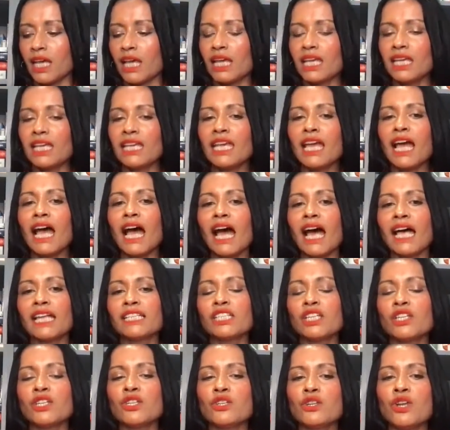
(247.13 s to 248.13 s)
He
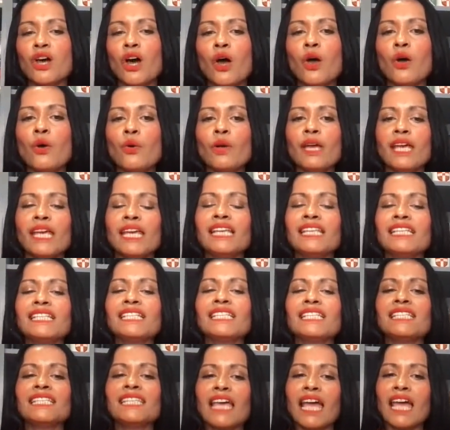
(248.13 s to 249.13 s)
had no
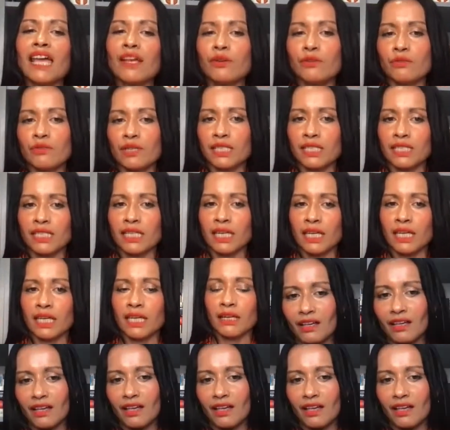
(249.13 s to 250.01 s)
integrity.